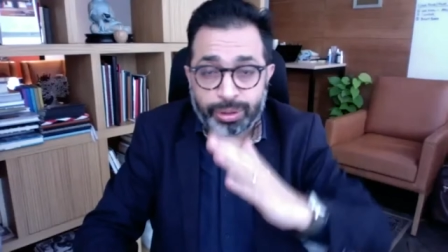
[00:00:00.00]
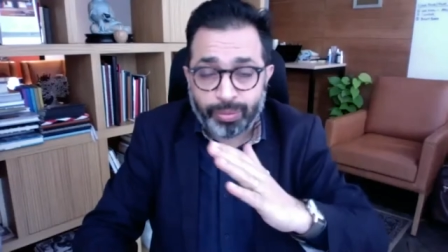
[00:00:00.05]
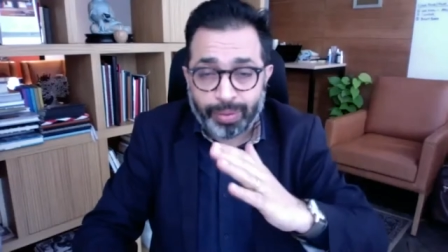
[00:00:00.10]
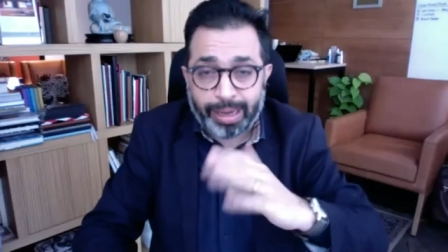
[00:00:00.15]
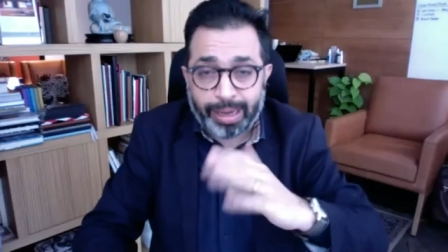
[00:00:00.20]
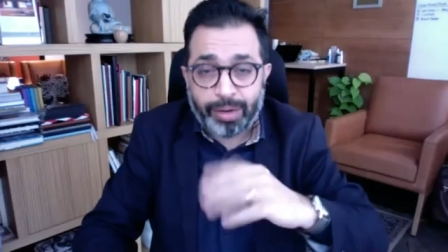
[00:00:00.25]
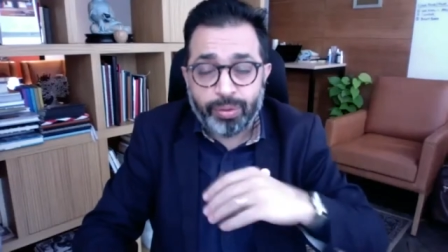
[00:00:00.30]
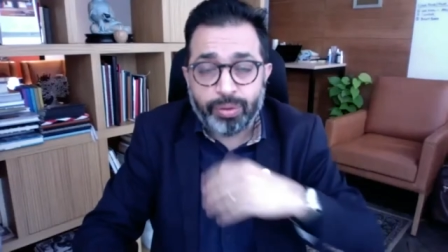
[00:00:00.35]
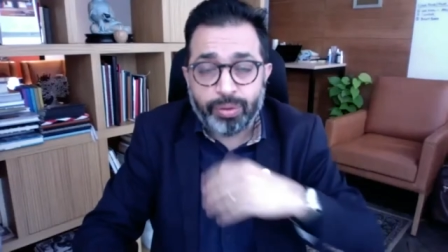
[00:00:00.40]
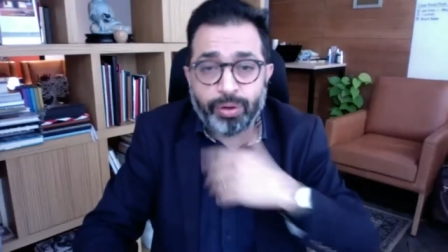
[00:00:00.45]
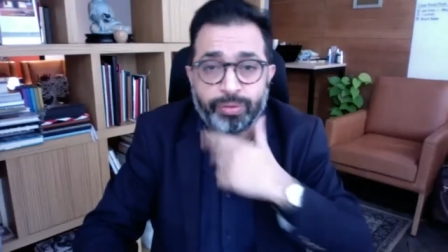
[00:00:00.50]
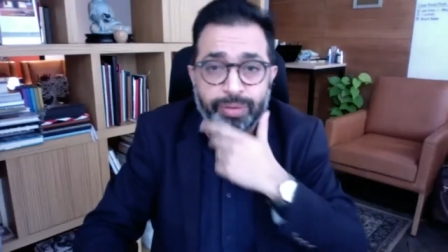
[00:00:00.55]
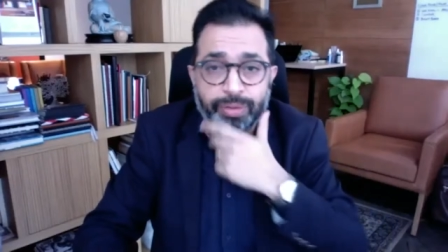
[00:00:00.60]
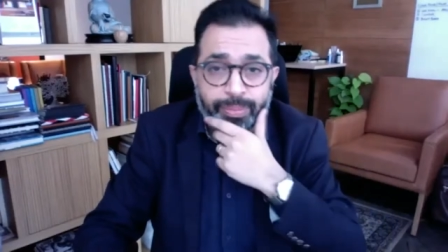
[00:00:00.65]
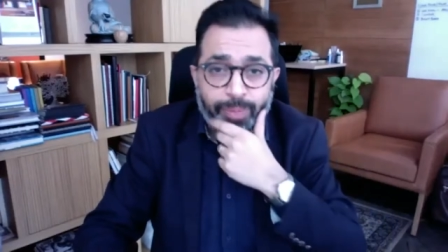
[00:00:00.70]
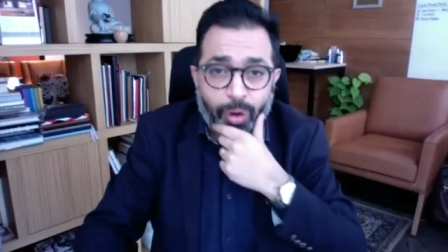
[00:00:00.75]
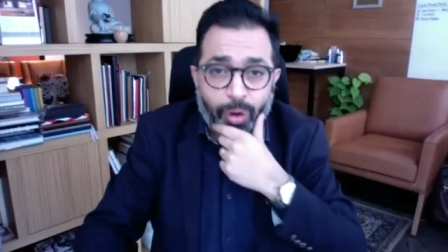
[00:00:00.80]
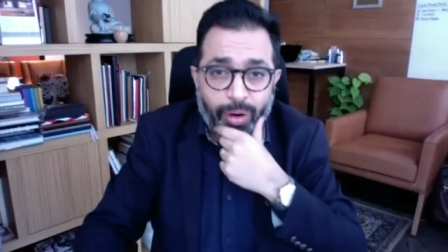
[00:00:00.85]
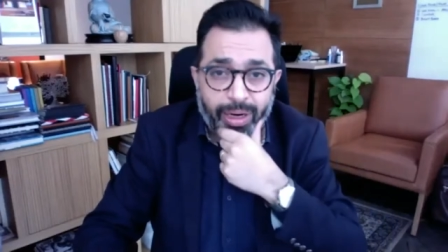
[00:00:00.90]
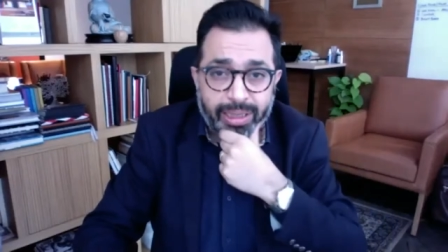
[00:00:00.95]
value of the
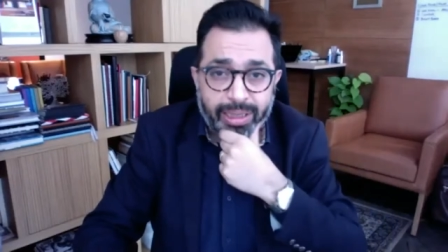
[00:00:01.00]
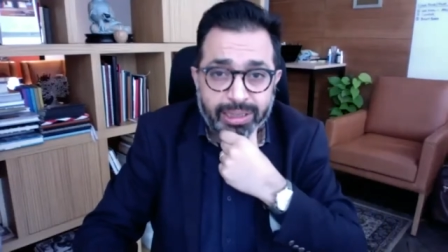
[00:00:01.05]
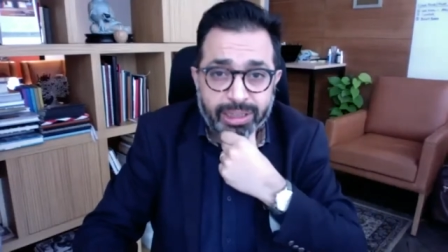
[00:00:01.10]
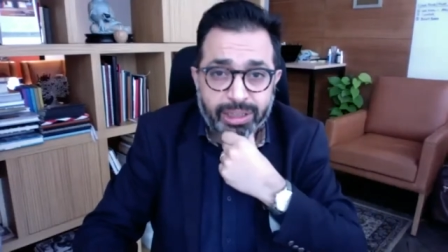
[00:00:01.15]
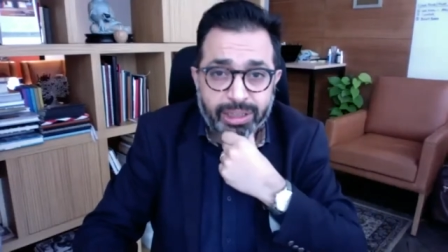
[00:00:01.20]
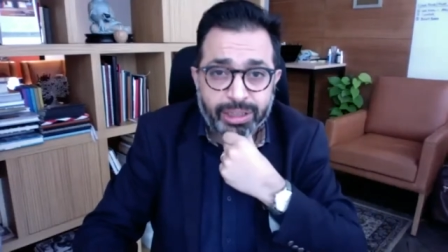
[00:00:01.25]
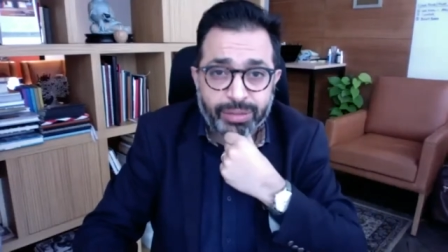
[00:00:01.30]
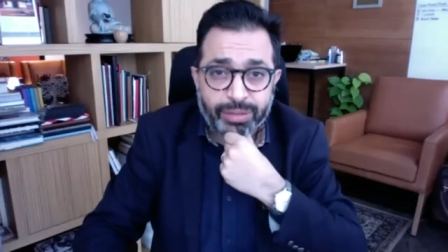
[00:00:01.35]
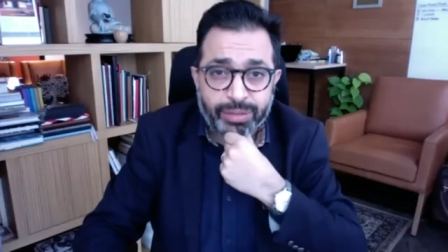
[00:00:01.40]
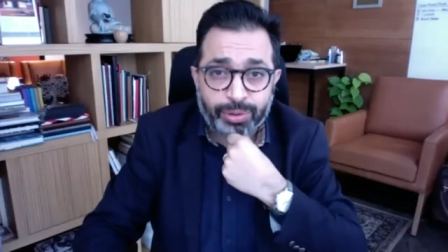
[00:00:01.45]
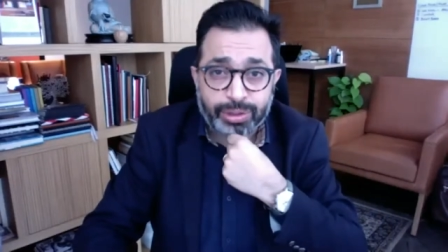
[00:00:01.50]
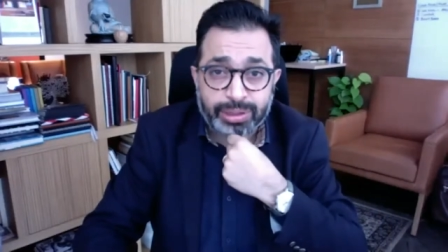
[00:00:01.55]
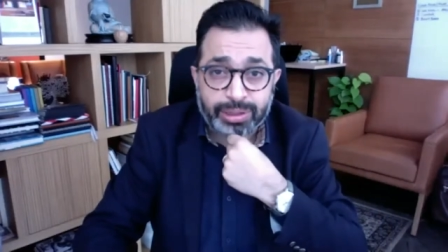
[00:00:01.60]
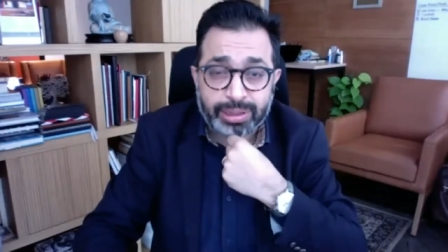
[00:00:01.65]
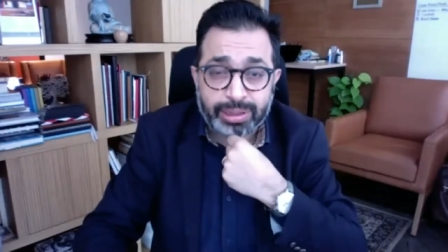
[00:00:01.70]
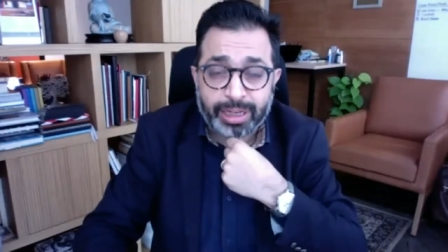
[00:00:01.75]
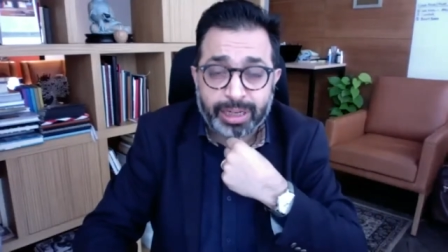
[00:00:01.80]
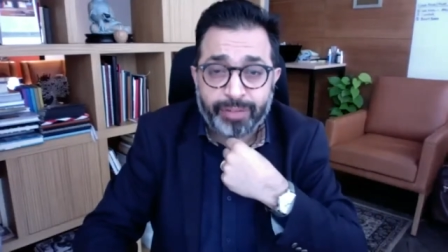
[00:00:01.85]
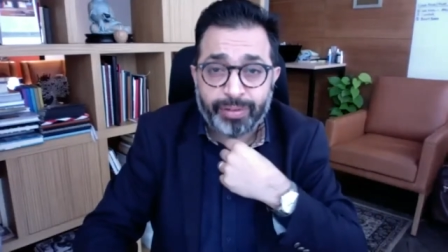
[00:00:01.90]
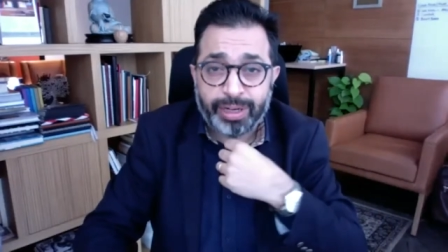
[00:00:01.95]
organization would
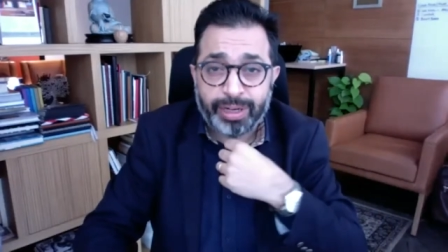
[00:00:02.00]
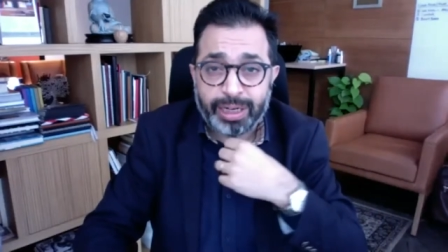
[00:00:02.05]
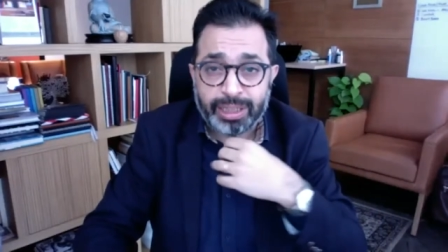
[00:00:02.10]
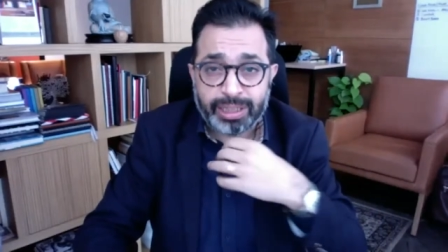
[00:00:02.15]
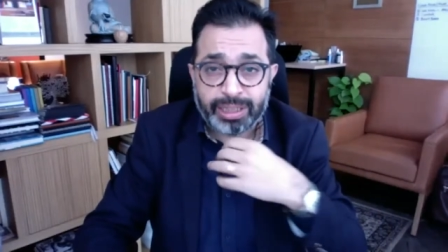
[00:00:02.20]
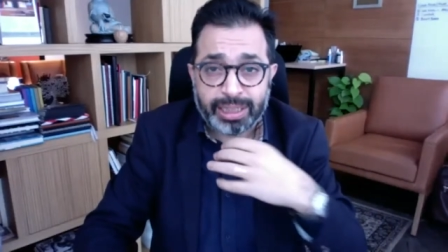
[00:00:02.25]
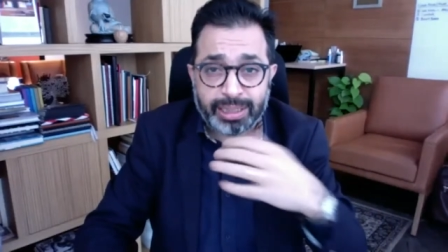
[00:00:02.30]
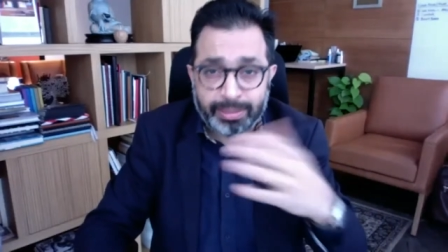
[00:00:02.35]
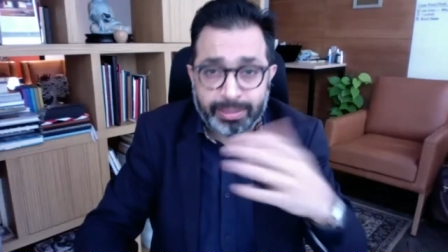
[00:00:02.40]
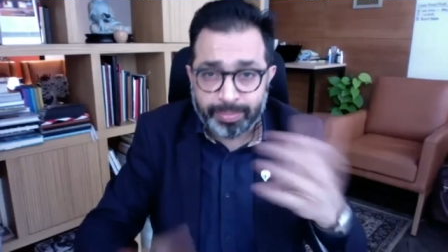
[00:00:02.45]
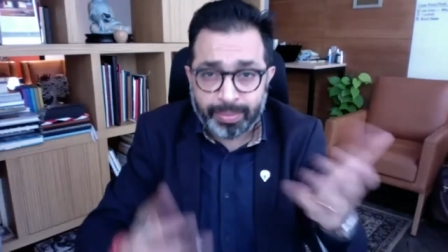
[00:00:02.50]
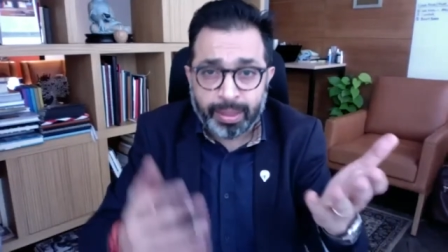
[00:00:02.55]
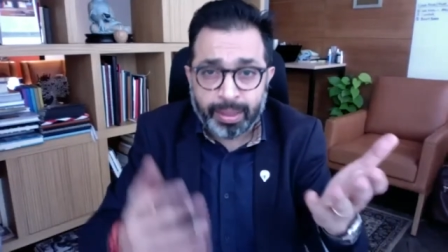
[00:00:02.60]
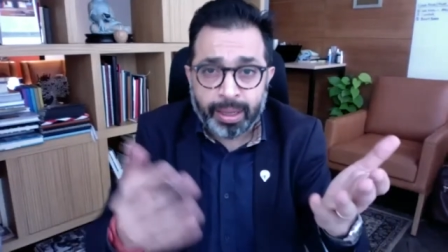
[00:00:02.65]
significantly change